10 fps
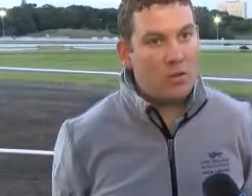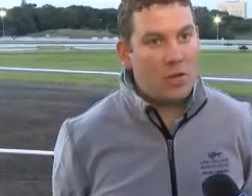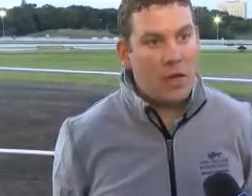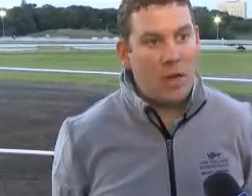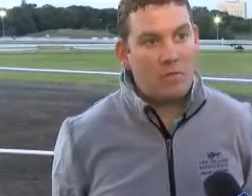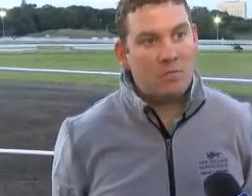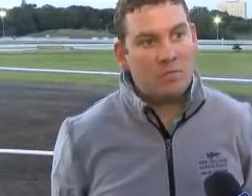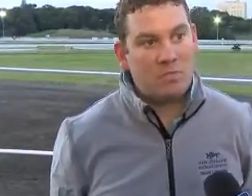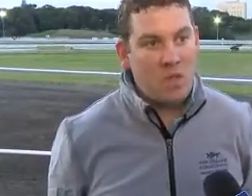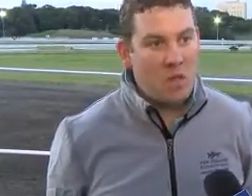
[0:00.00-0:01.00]
Um,
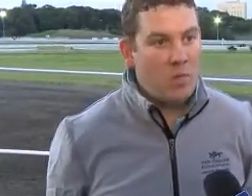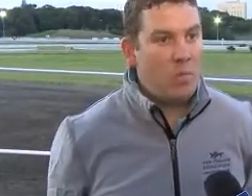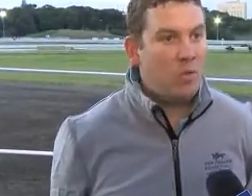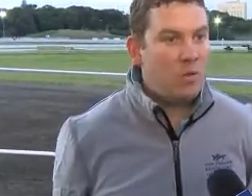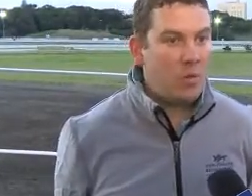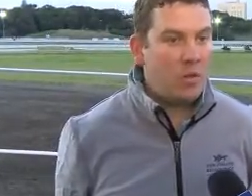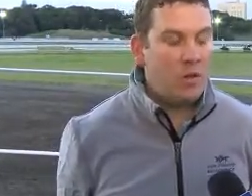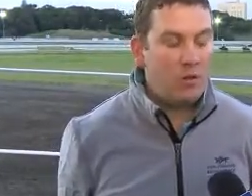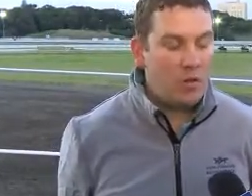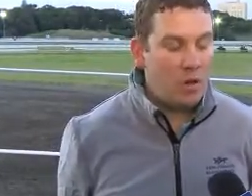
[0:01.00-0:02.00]
by the time they
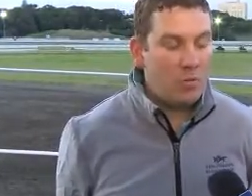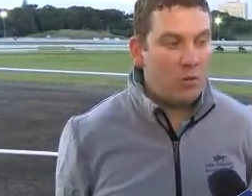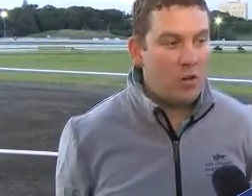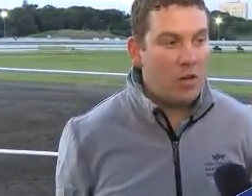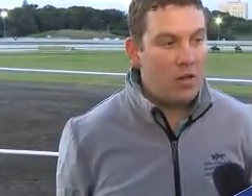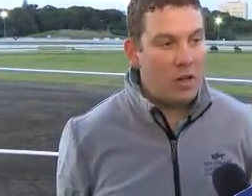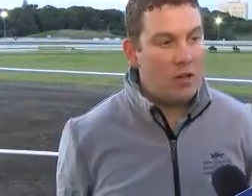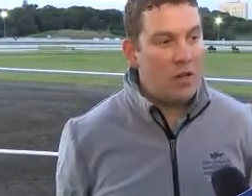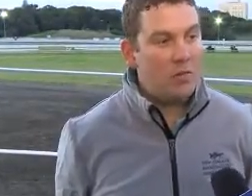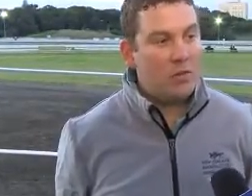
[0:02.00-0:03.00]
got in the home straight, he'd had
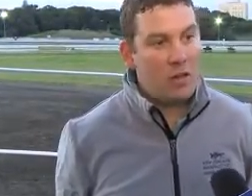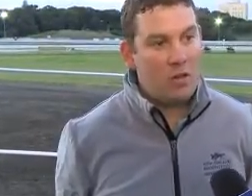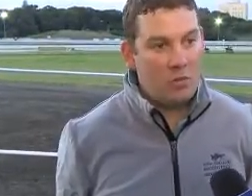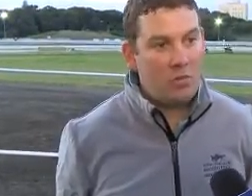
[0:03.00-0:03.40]
enough, so